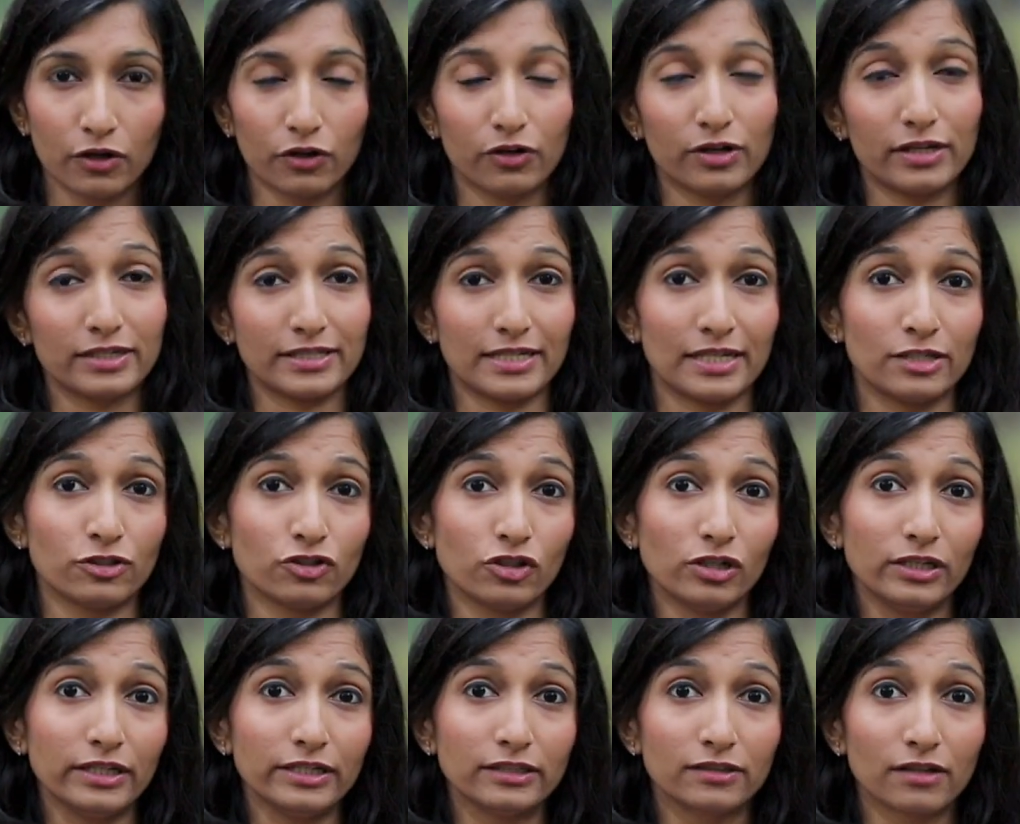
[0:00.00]
You're
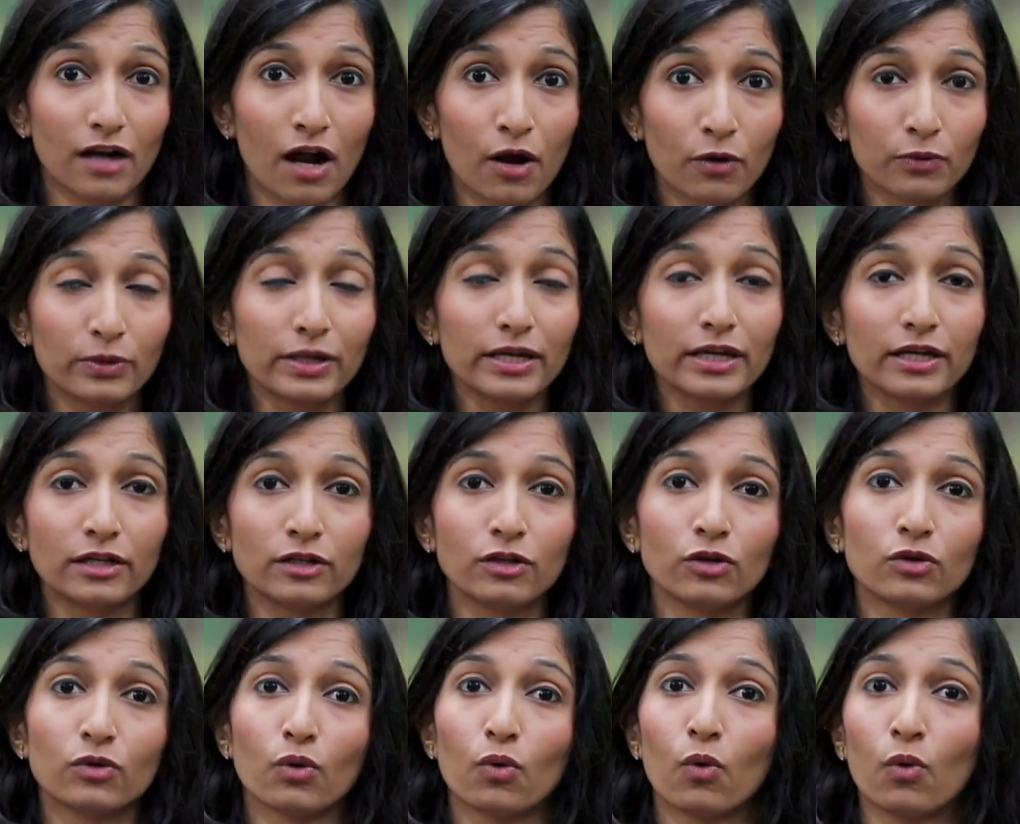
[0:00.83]
essentially drowning
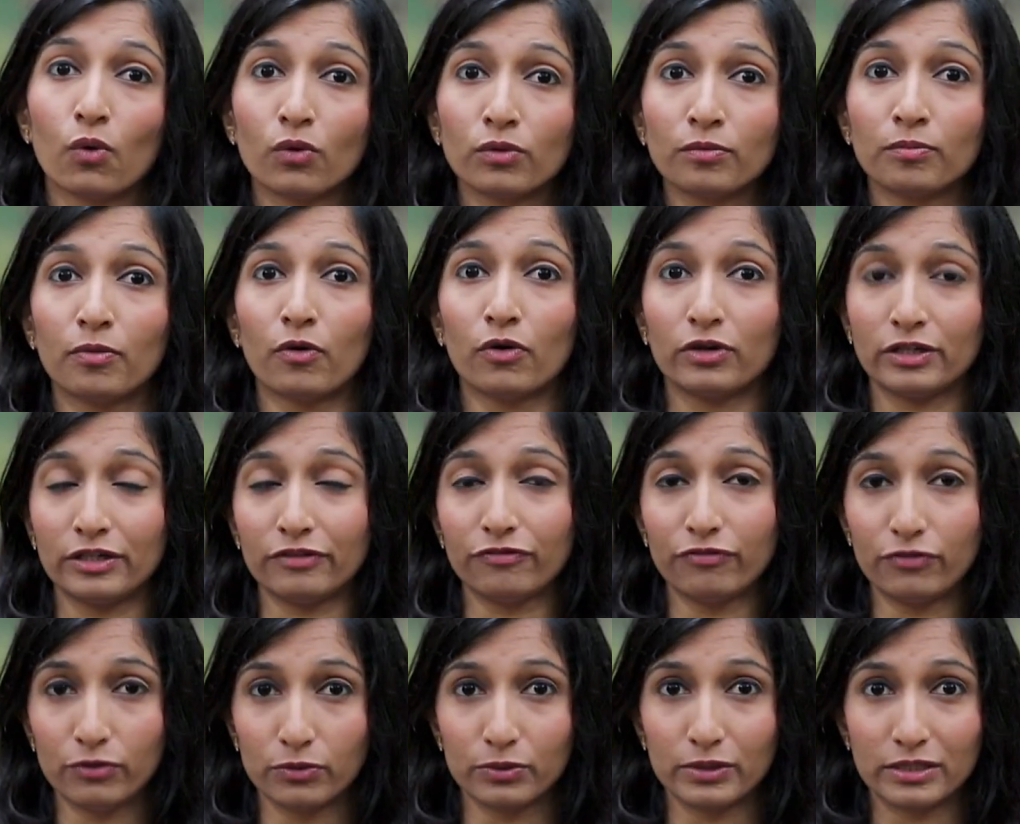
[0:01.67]
in your own
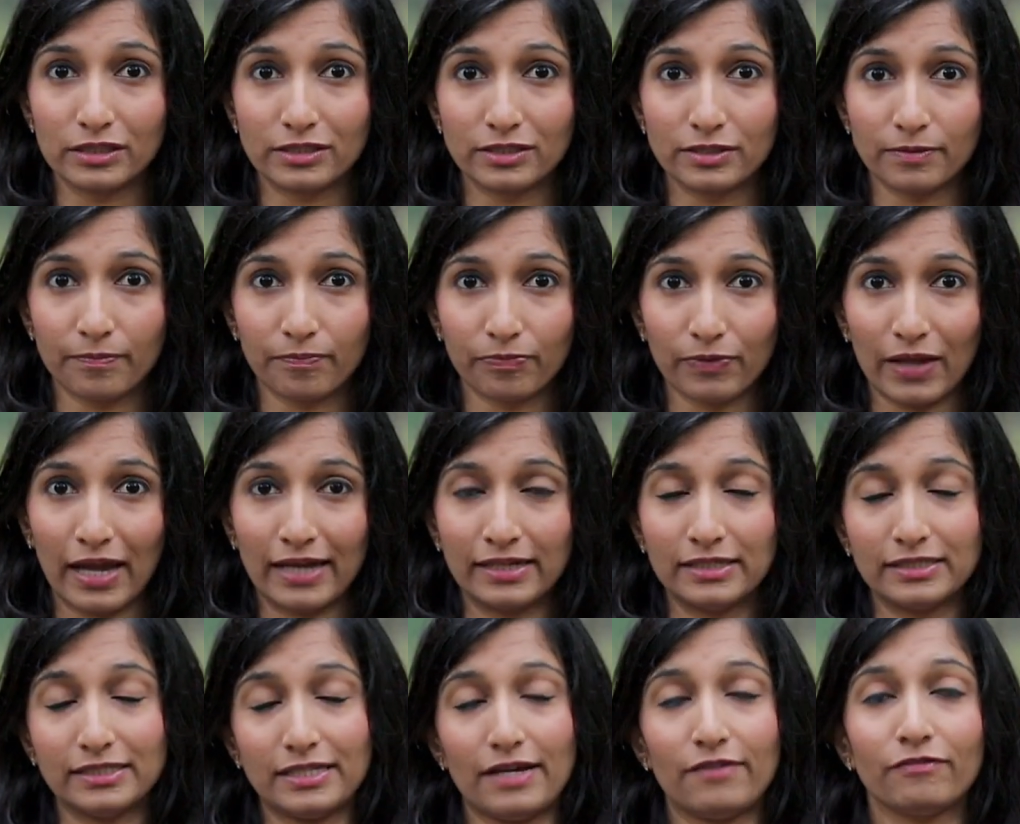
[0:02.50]
body fluids,
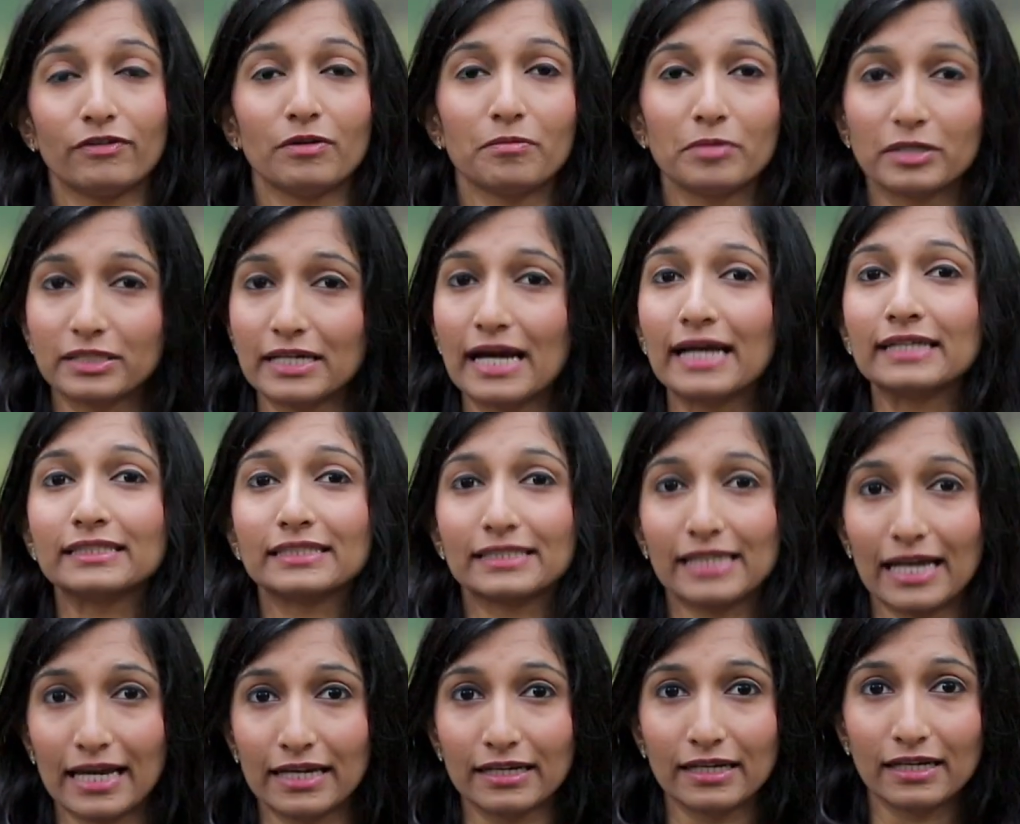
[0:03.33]
and it's every bit
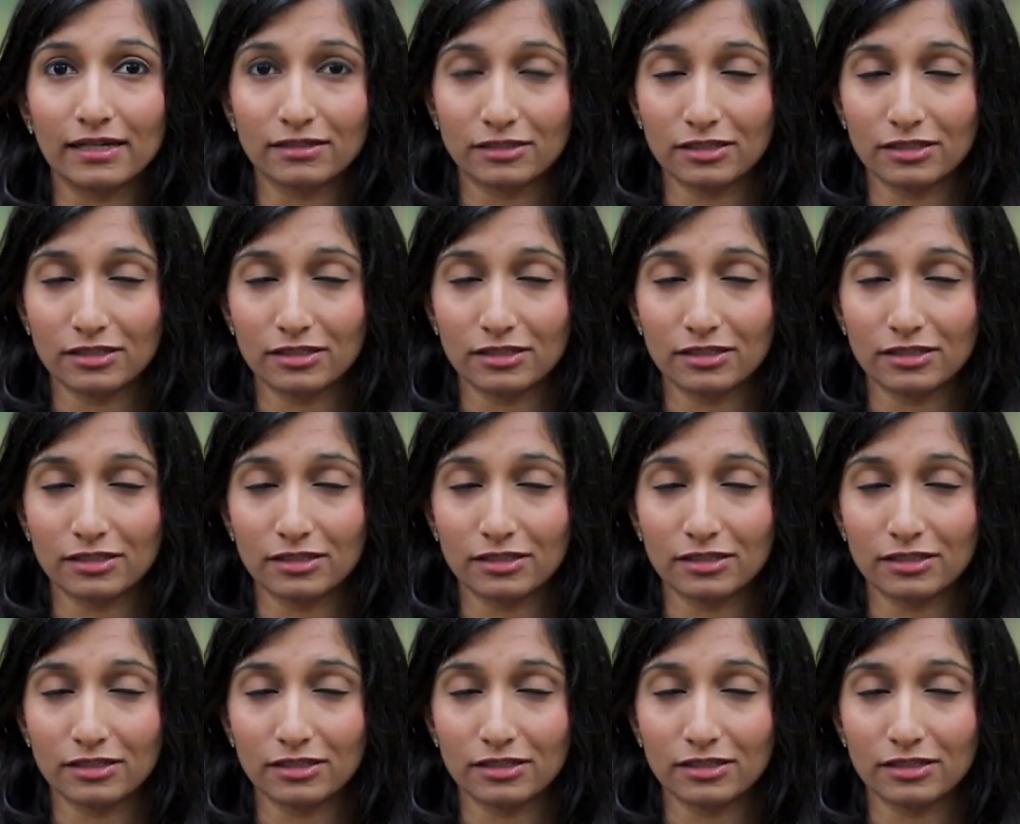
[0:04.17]
as scary